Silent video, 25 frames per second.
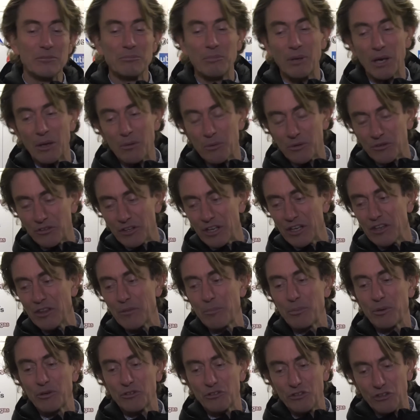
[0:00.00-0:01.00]
But I would say
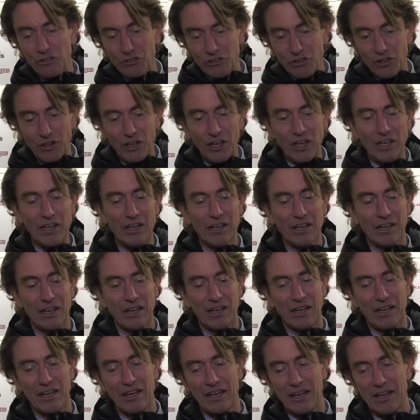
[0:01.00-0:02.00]
the positioning
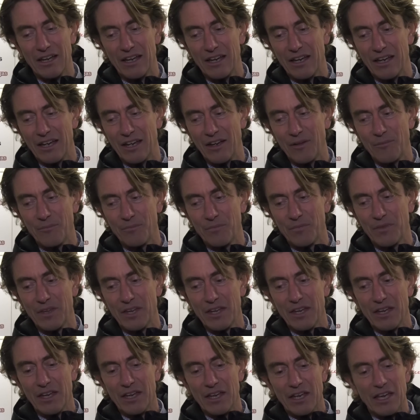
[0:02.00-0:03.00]

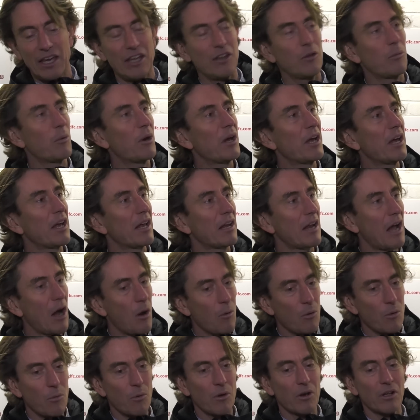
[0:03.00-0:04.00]
in the way and
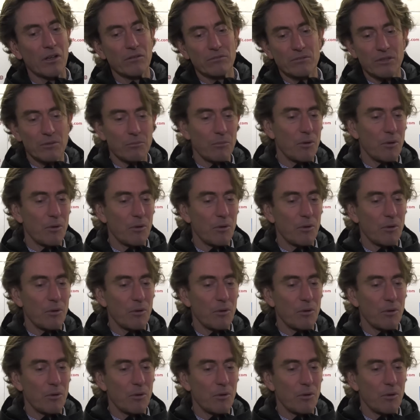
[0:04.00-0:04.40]
how we want to